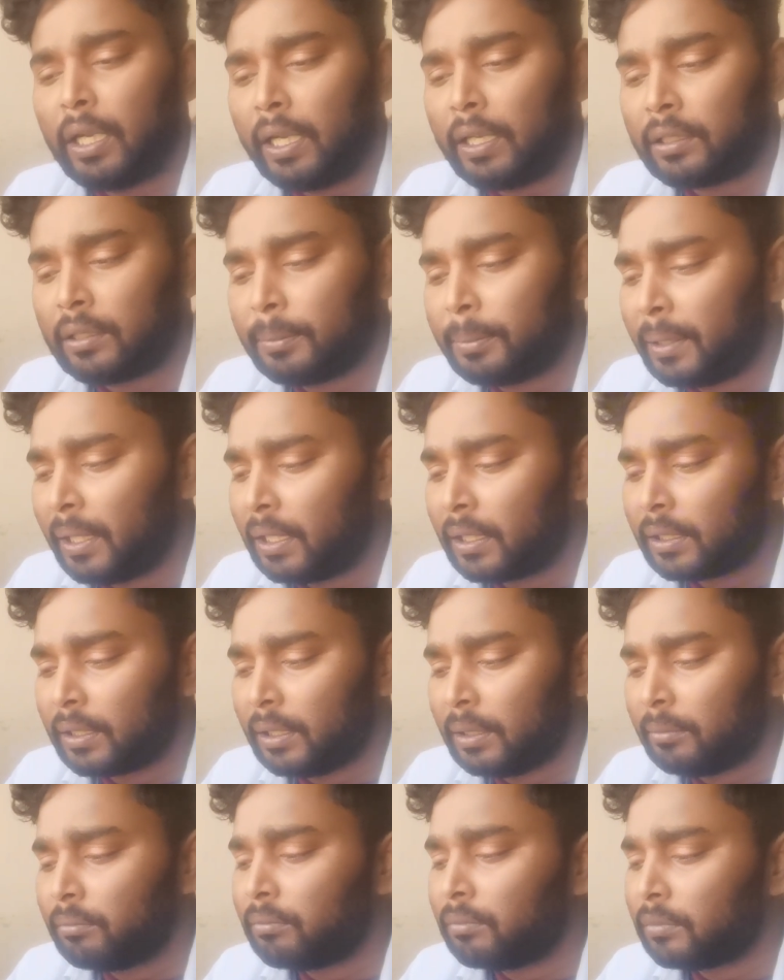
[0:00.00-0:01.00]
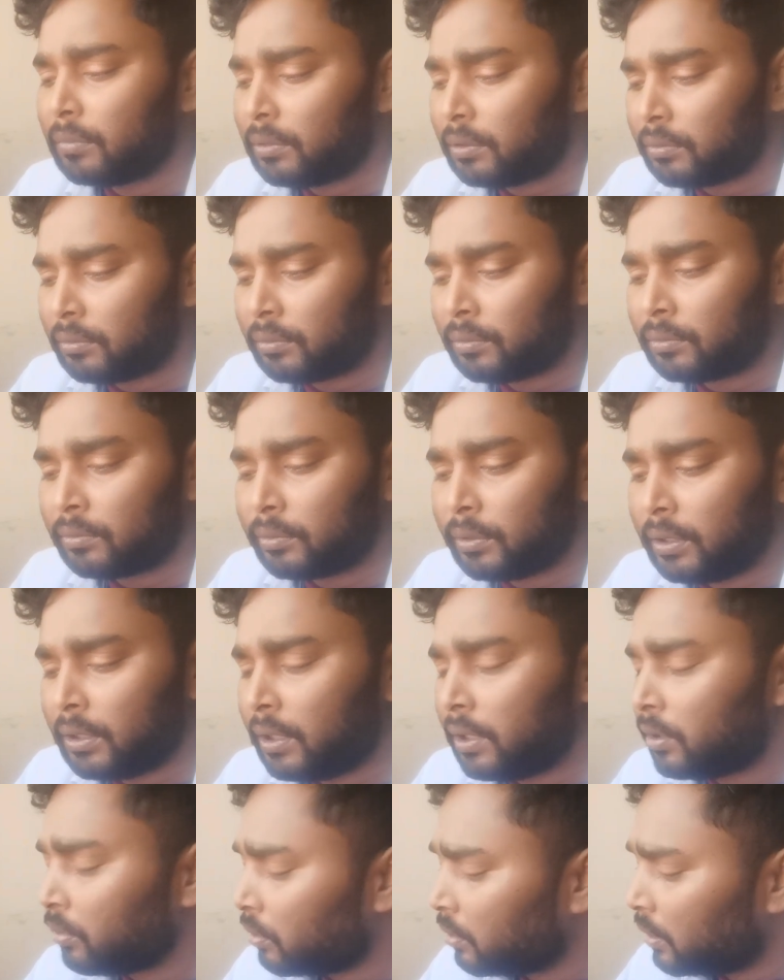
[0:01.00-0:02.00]
I replied them, we
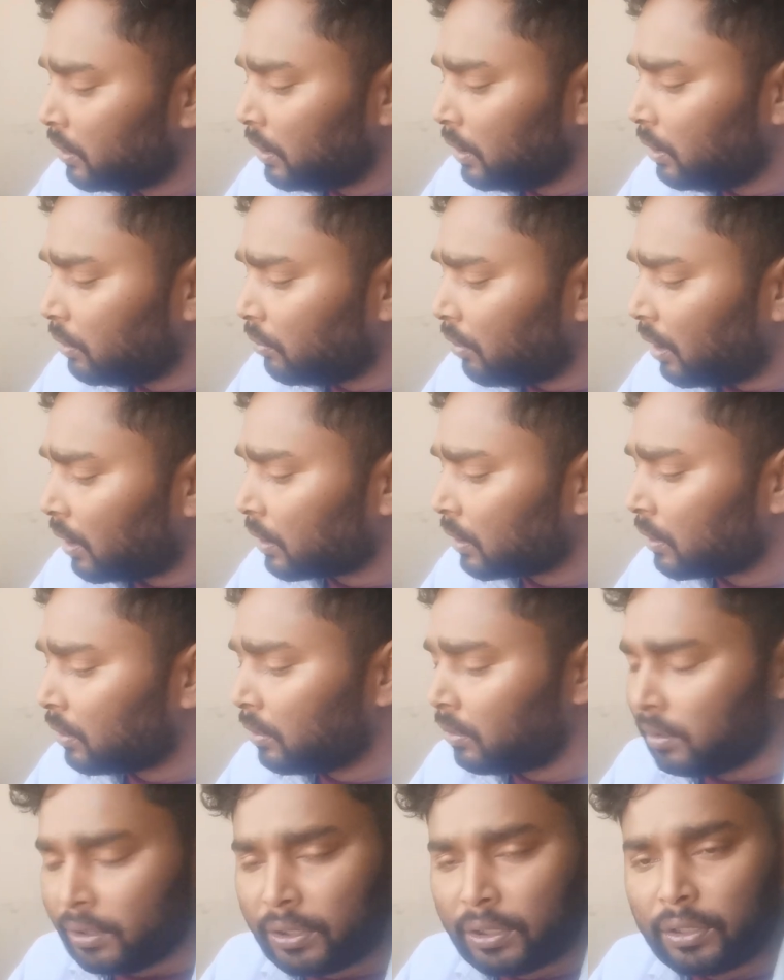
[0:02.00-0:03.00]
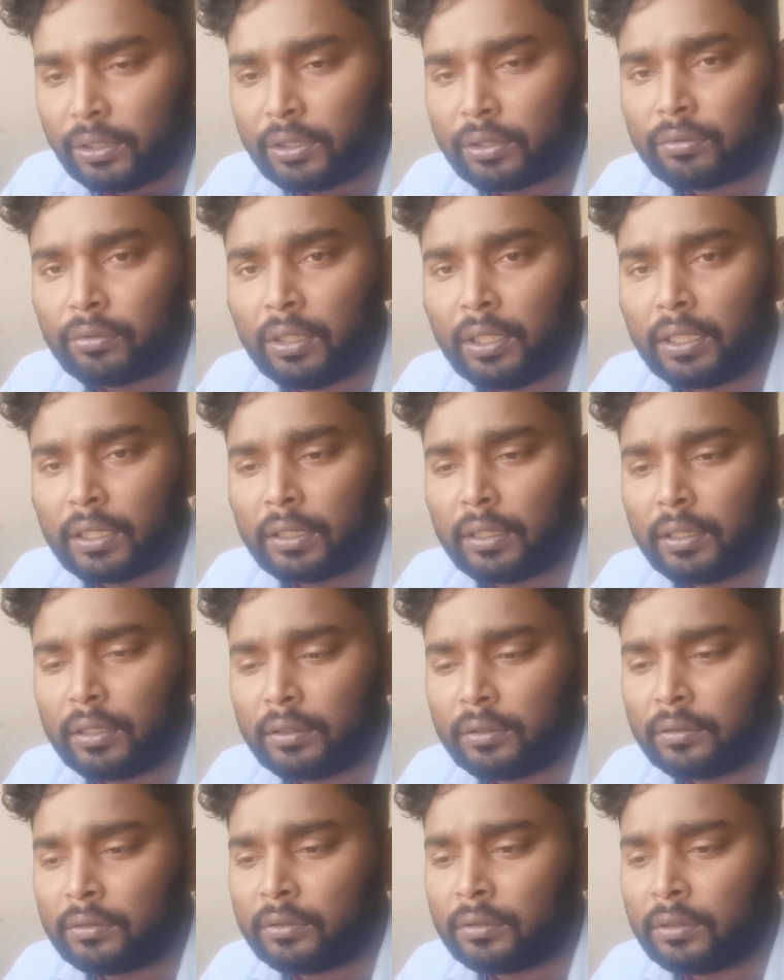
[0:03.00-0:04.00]
need to see what the issue is going
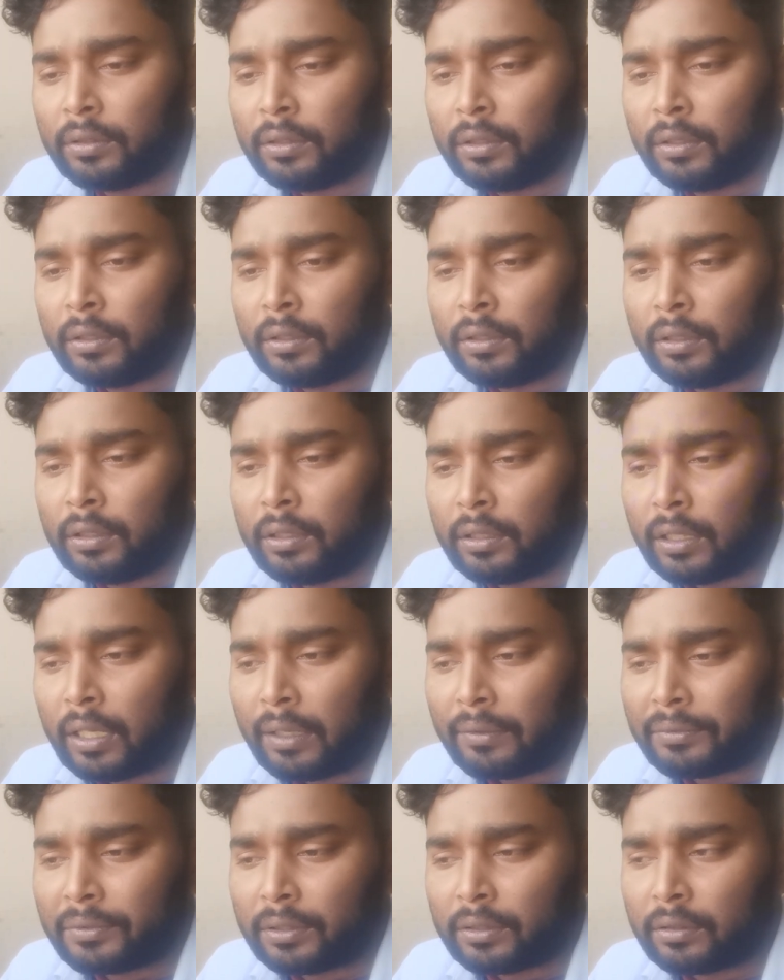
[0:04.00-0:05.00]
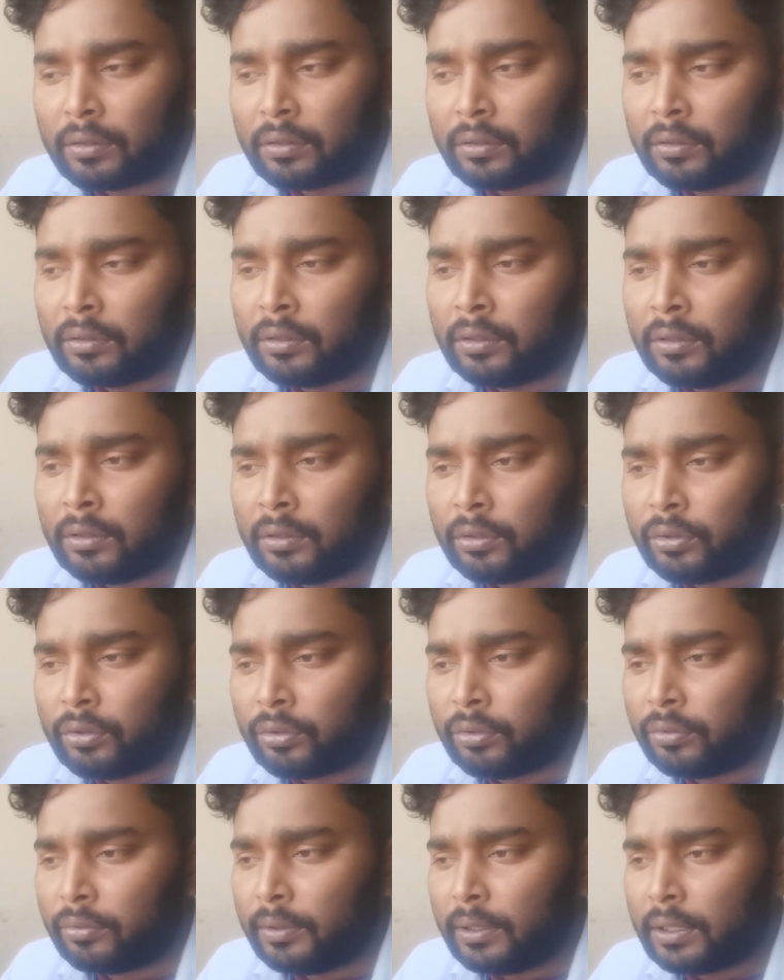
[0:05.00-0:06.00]
on. After
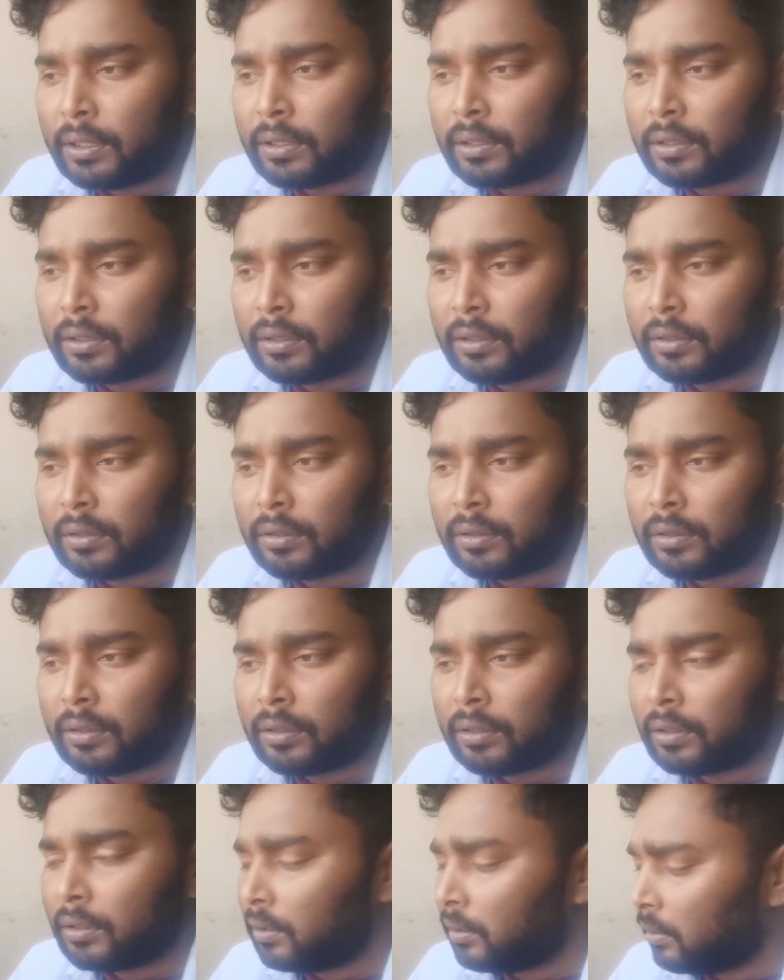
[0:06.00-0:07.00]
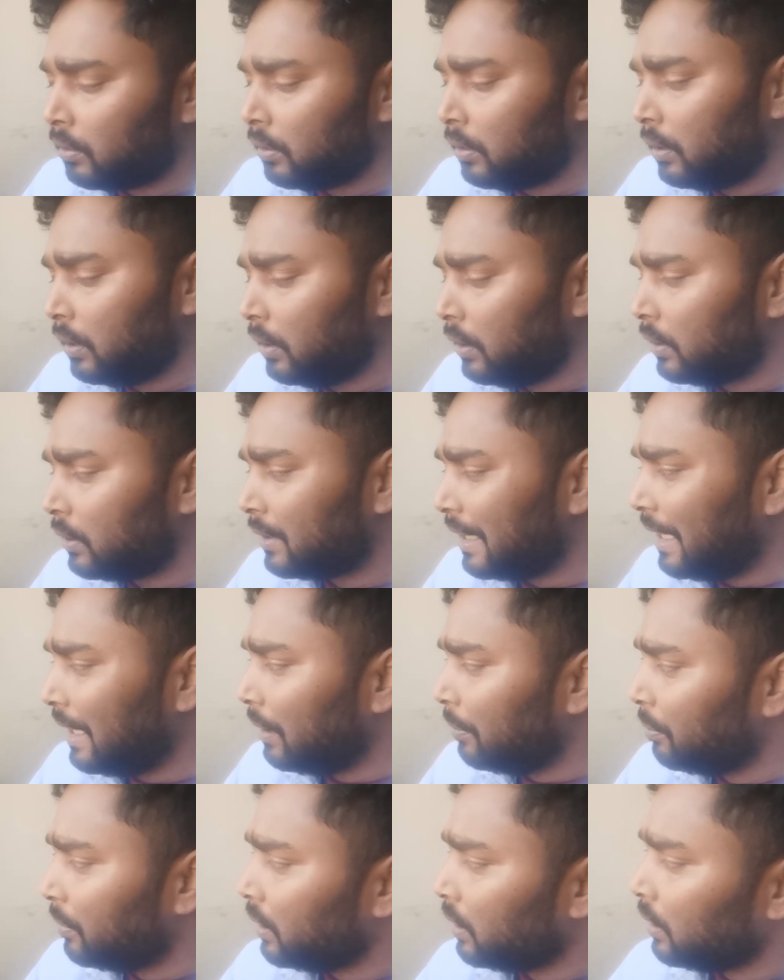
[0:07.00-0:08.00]
2 weeks, he
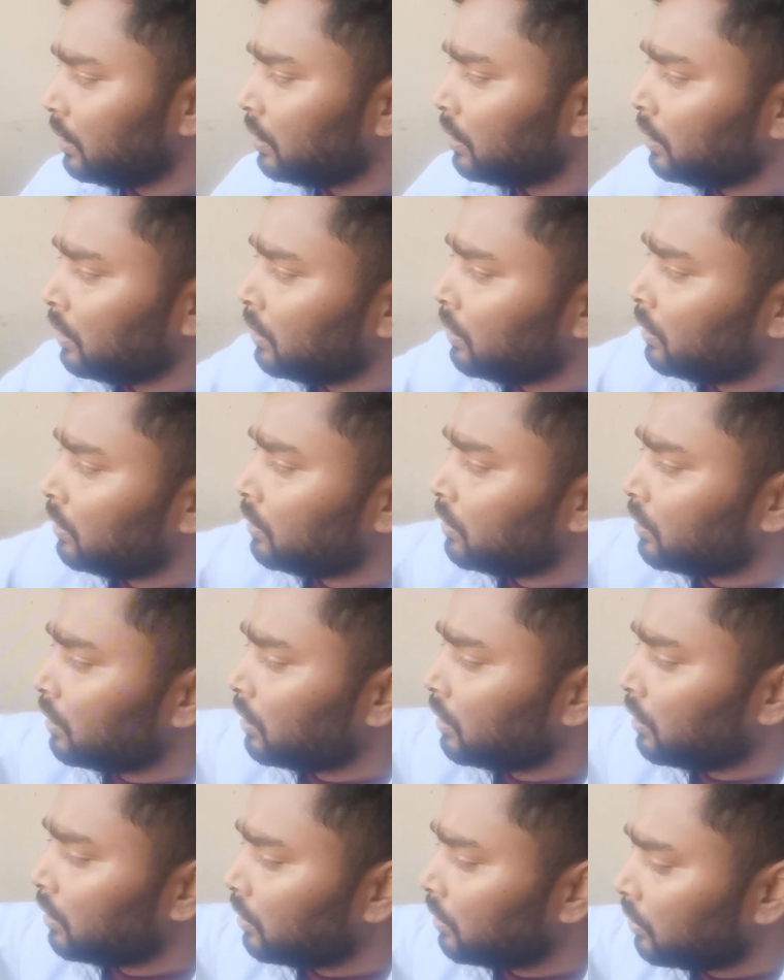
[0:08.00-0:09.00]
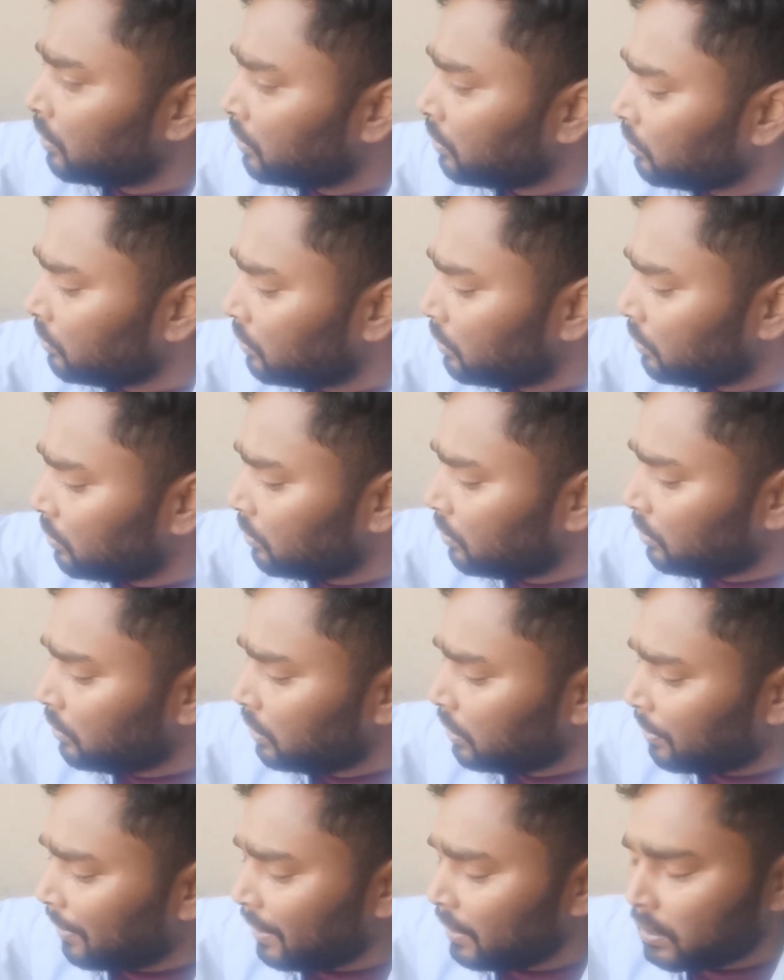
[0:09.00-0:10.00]
sent me the
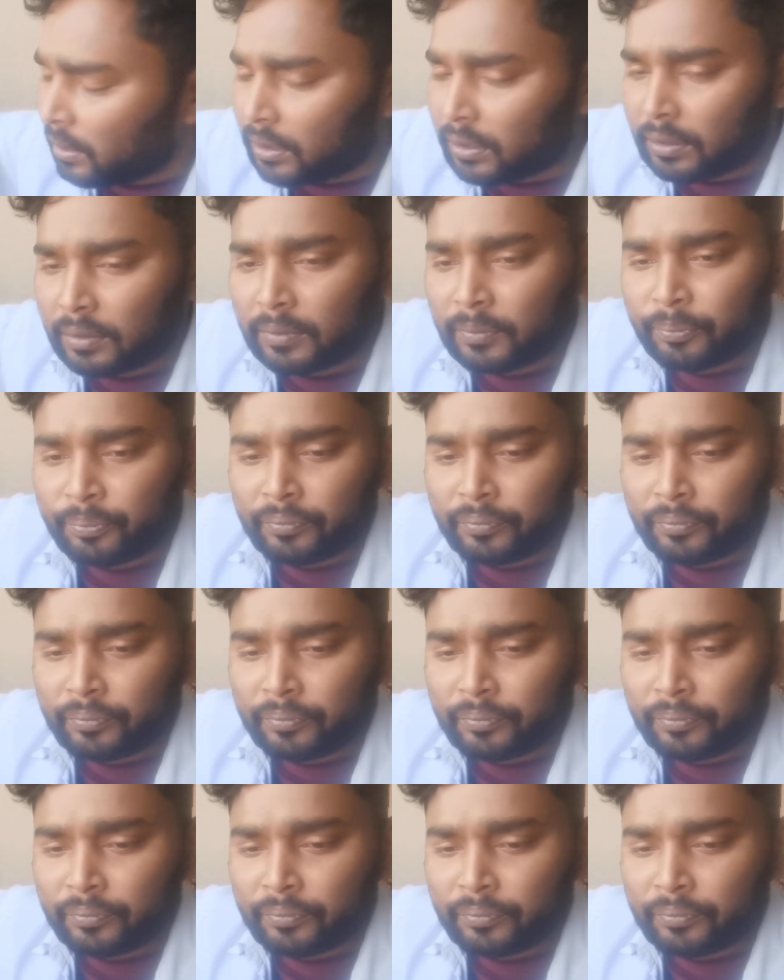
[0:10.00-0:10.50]
device.